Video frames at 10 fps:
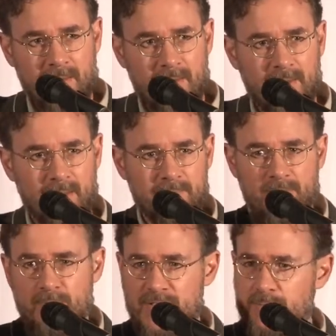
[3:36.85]
um,
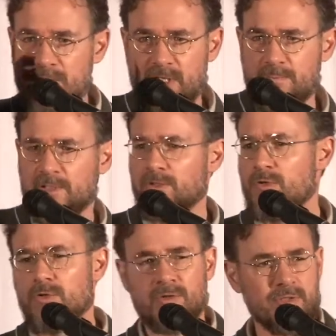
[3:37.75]
you might spend time in
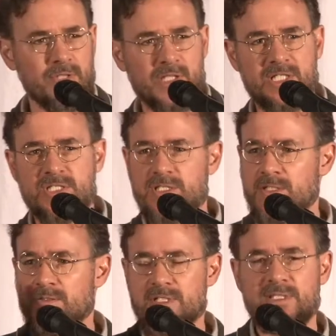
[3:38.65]
Lahore or
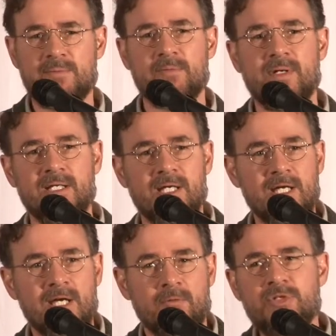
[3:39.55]
Karachi or Islamabad.
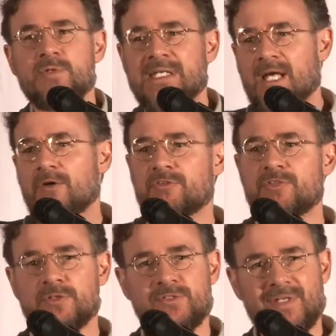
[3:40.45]
When you get out of
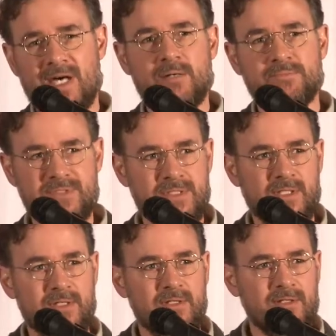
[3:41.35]
those hubs
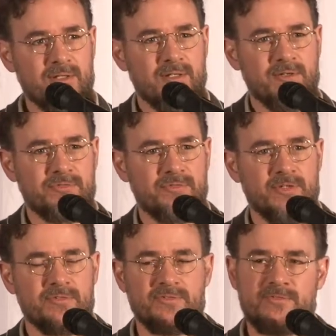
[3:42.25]
of,
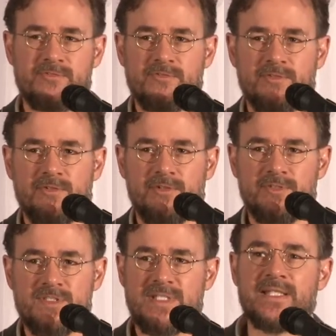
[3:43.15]
of, of
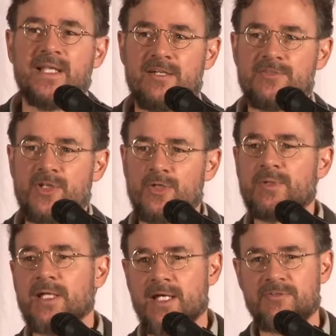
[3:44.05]
the city life and the
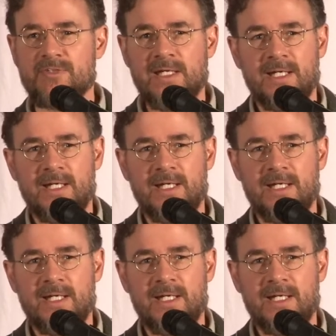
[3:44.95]
urban life,